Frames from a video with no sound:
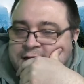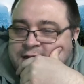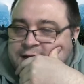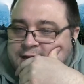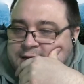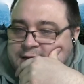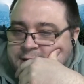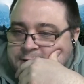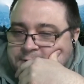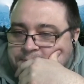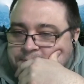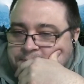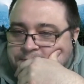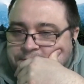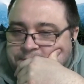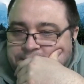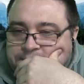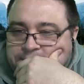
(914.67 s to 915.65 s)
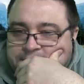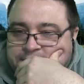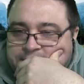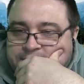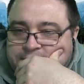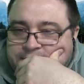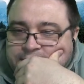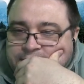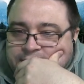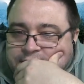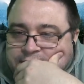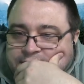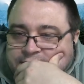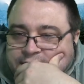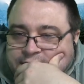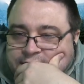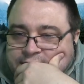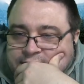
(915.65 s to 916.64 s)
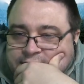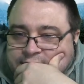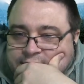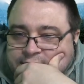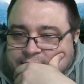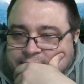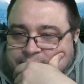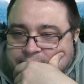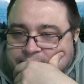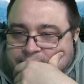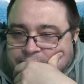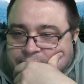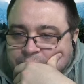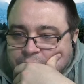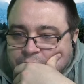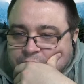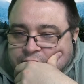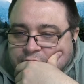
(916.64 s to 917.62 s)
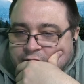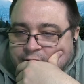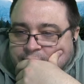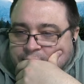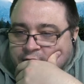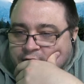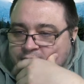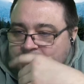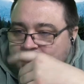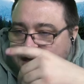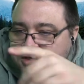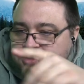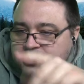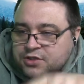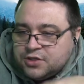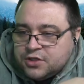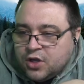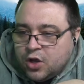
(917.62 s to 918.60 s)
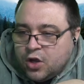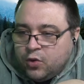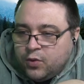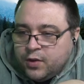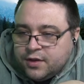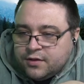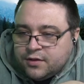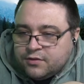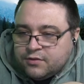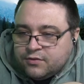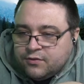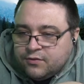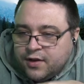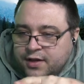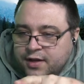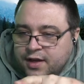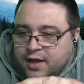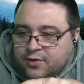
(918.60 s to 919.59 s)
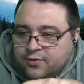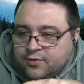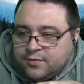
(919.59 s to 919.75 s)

And then I'm not actually going right now.